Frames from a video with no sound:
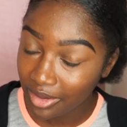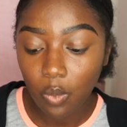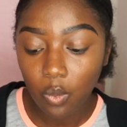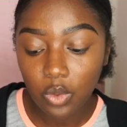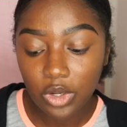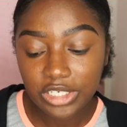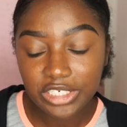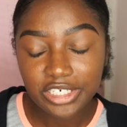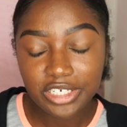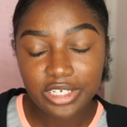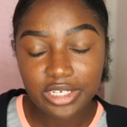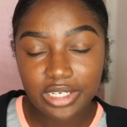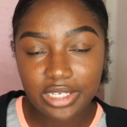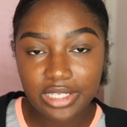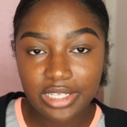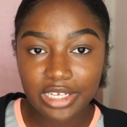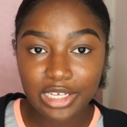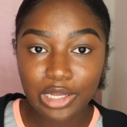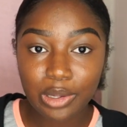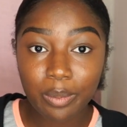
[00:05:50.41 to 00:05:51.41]
which is
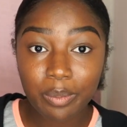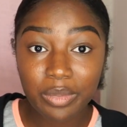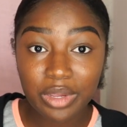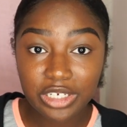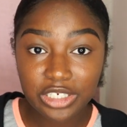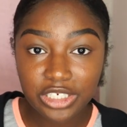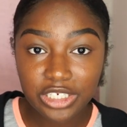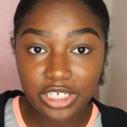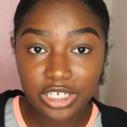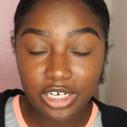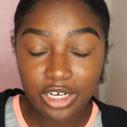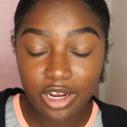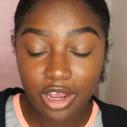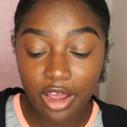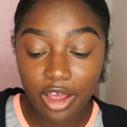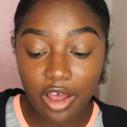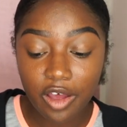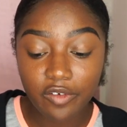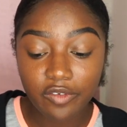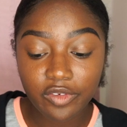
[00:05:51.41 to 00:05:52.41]
the Commission
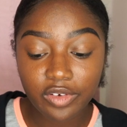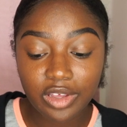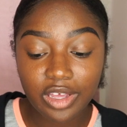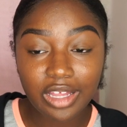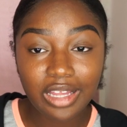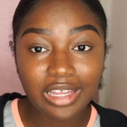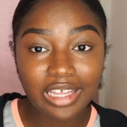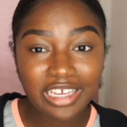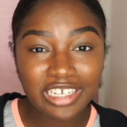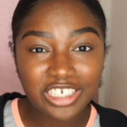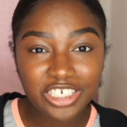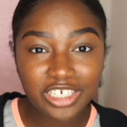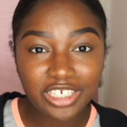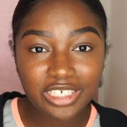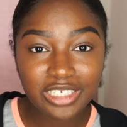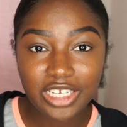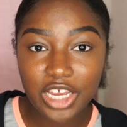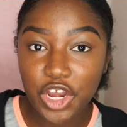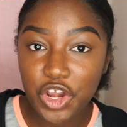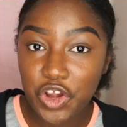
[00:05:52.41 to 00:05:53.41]
of
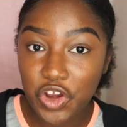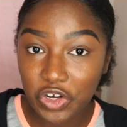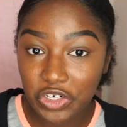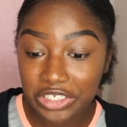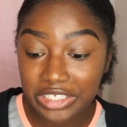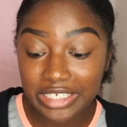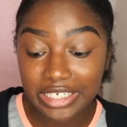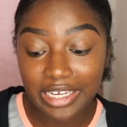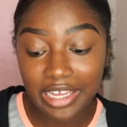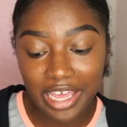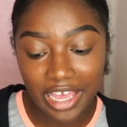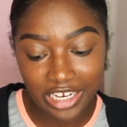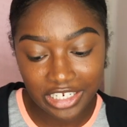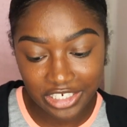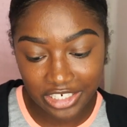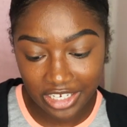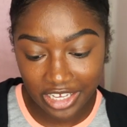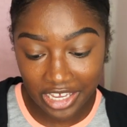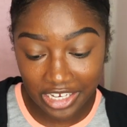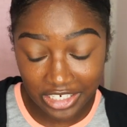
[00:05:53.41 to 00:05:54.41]
Collegiate Nursing
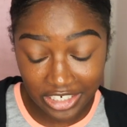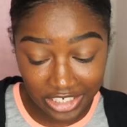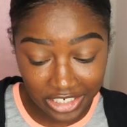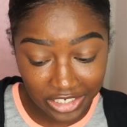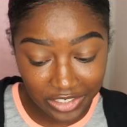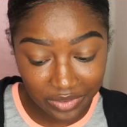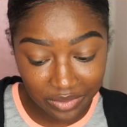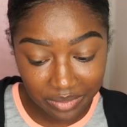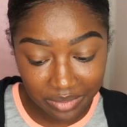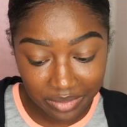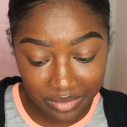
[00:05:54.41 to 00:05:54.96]
Education